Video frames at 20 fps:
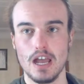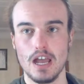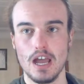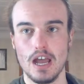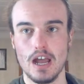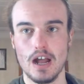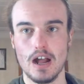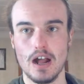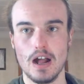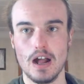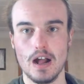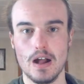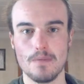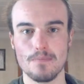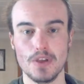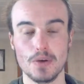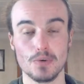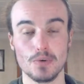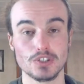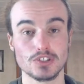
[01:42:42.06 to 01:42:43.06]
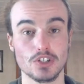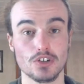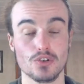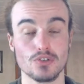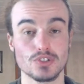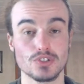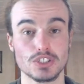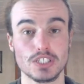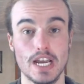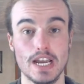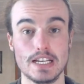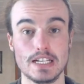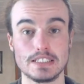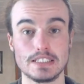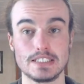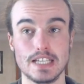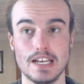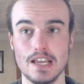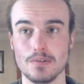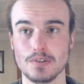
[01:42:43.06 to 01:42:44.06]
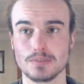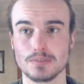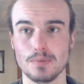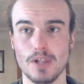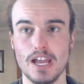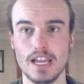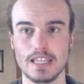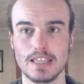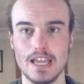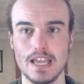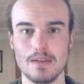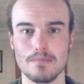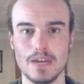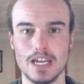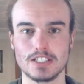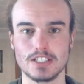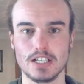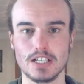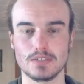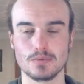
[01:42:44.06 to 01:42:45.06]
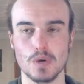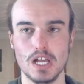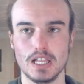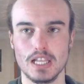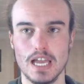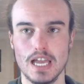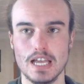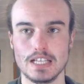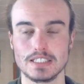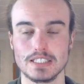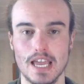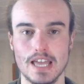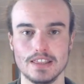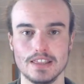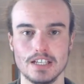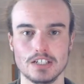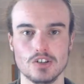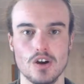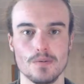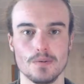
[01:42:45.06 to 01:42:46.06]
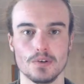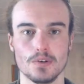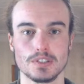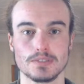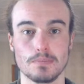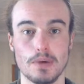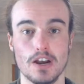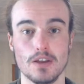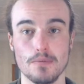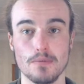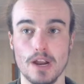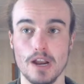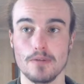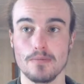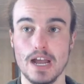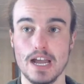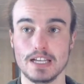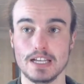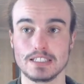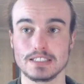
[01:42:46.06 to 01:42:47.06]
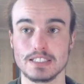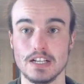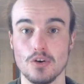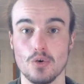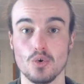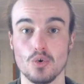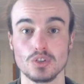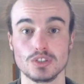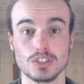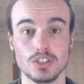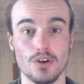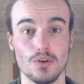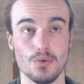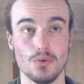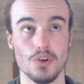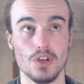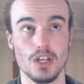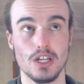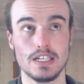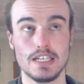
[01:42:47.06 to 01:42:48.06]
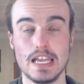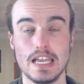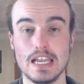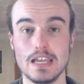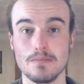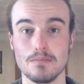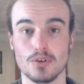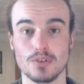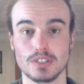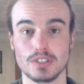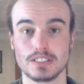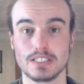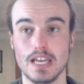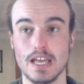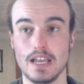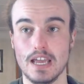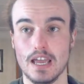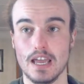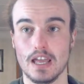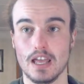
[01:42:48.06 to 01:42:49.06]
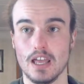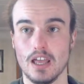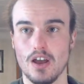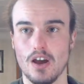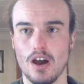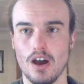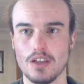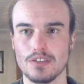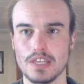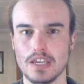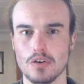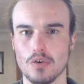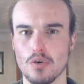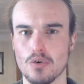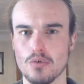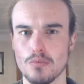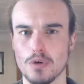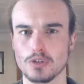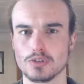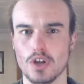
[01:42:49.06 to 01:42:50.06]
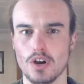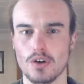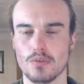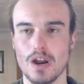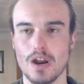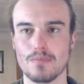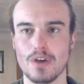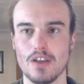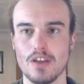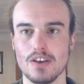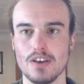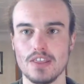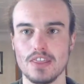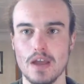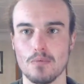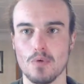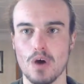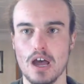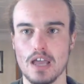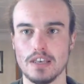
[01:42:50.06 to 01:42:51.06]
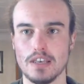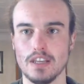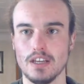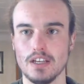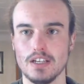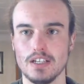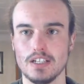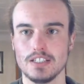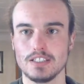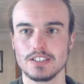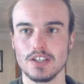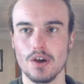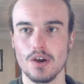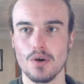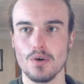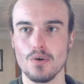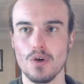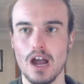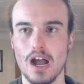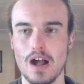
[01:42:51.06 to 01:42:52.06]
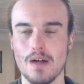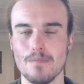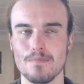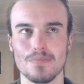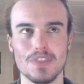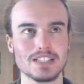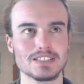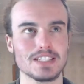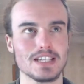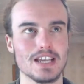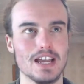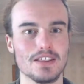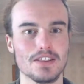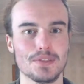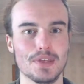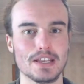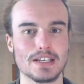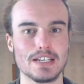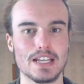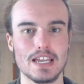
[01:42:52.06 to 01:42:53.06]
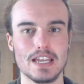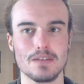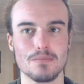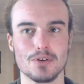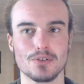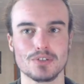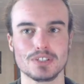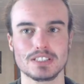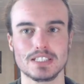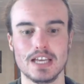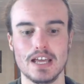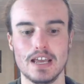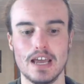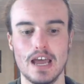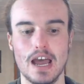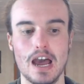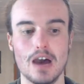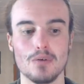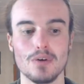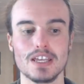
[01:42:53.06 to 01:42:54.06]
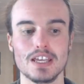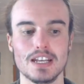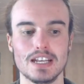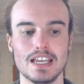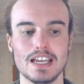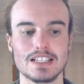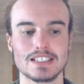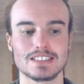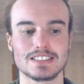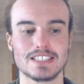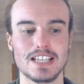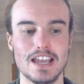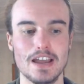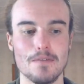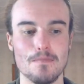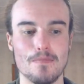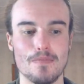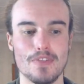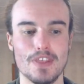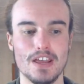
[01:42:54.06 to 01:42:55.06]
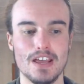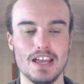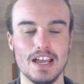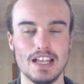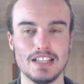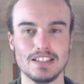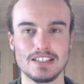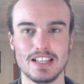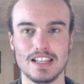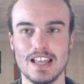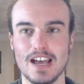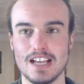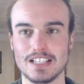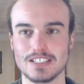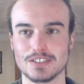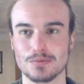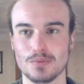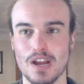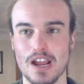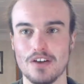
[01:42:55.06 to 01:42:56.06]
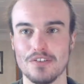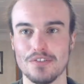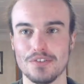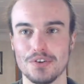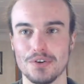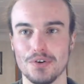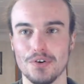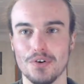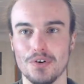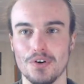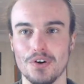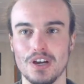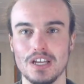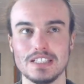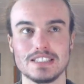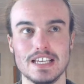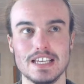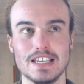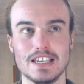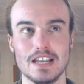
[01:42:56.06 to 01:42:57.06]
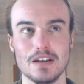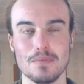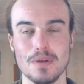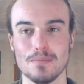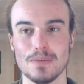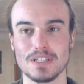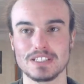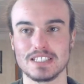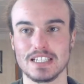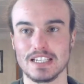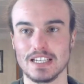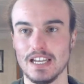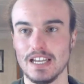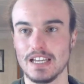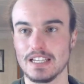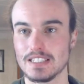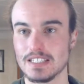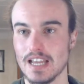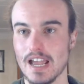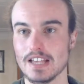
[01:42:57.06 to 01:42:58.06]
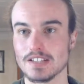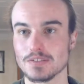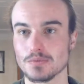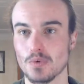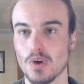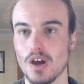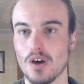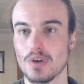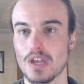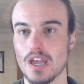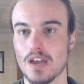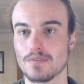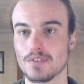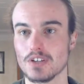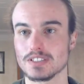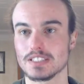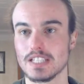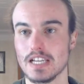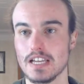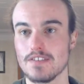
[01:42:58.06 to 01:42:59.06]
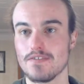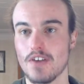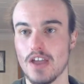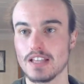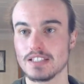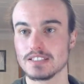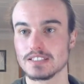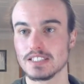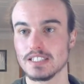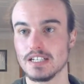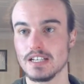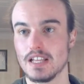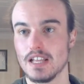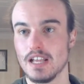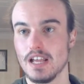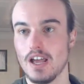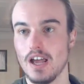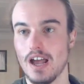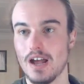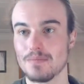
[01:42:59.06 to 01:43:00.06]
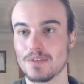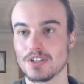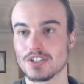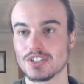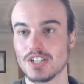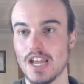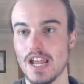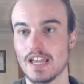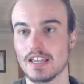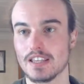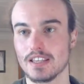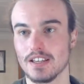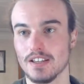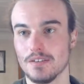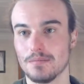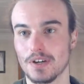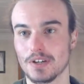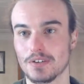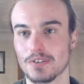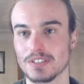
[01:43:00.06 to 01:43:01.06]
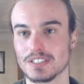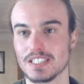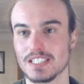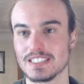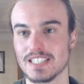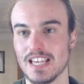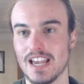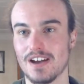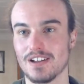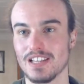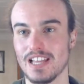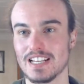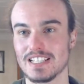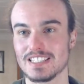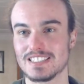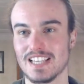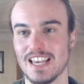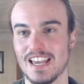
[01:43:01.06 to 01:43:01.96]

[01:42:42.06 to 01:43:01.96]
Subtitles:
it was the Crusaders, and he was playing in that match, as well as at the time it was Pari Parkinson. Also, Nihi Monaskata, I think, almost got a run round in that one. So that's the other thing. Nihi Monaskata, are we going to get to see him in the last round, or is he going to be missing it as well? We have got Steve Hansen, the Shag. My question is, how, ladies,